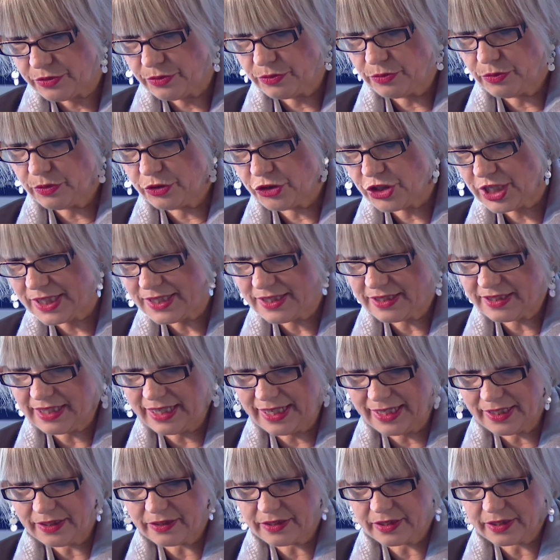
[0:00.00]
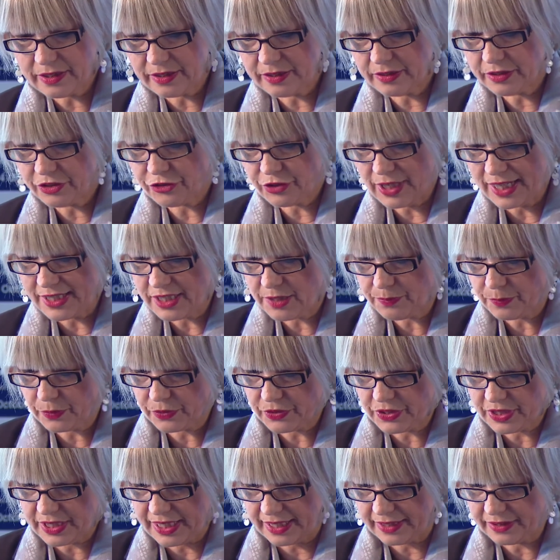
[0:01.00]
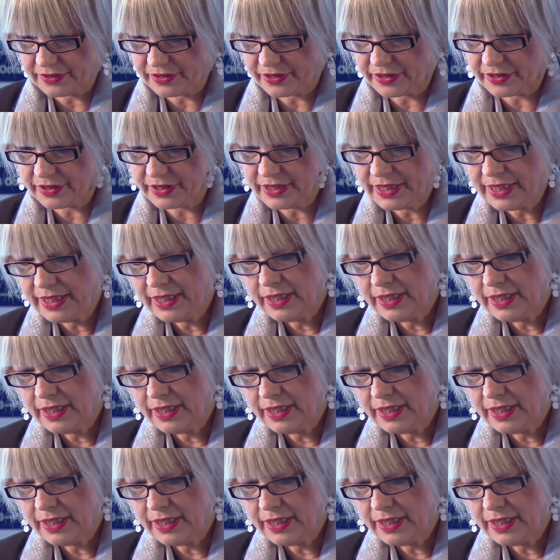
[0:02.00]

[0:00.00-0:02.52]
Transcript: To just take the transport sector,